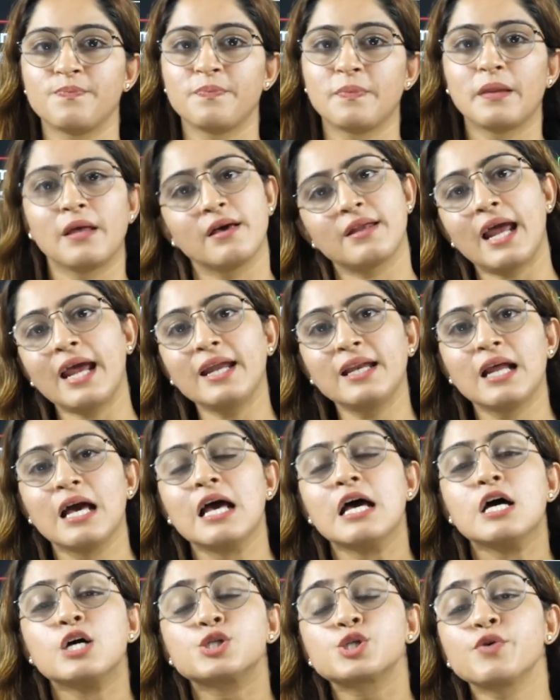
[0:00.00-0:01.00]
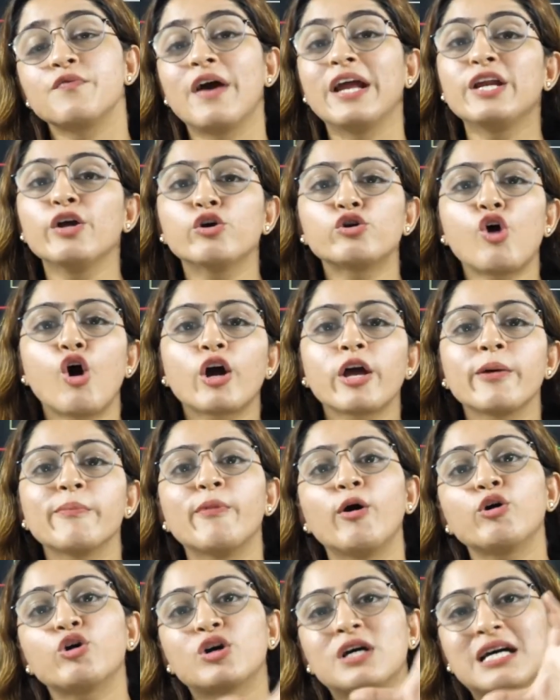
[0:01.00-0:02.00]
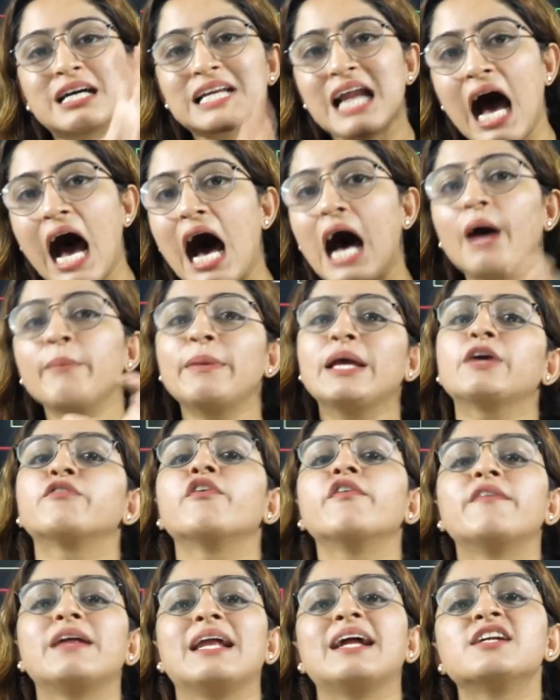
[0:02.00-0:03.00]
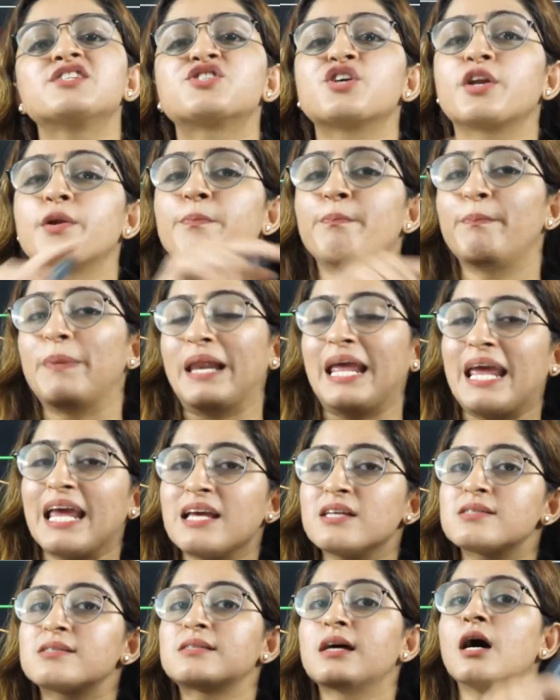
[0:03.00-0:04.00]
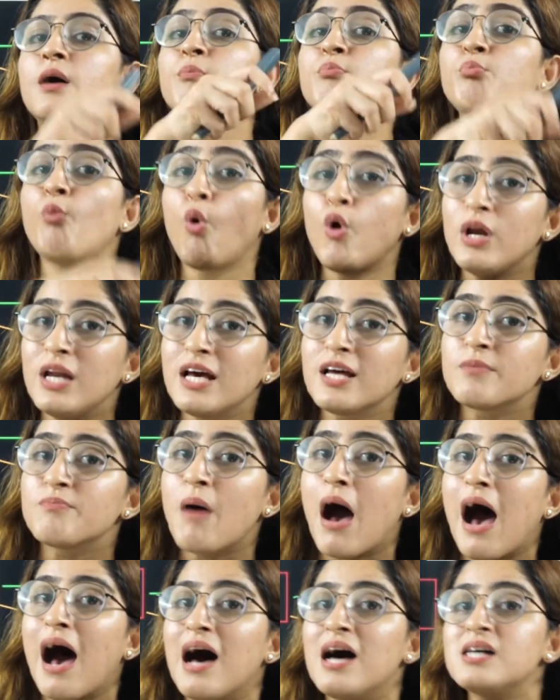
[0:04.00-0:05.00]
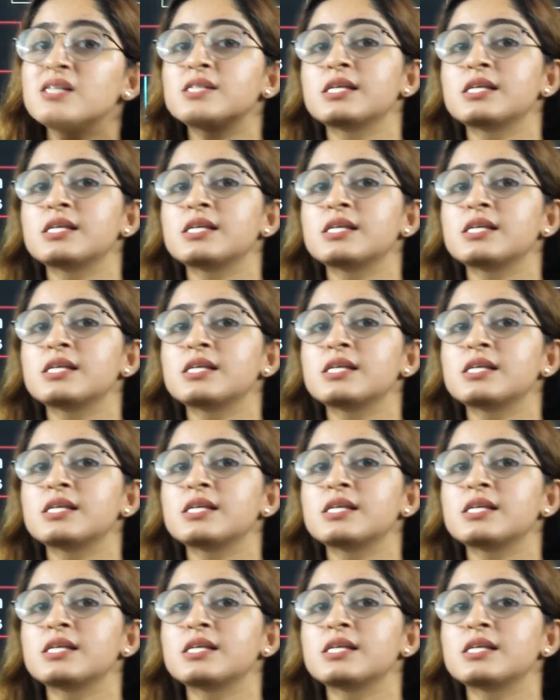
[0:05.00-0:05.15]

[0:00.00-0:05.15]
right? So when you're talking about gram equivalents, replace the molar mass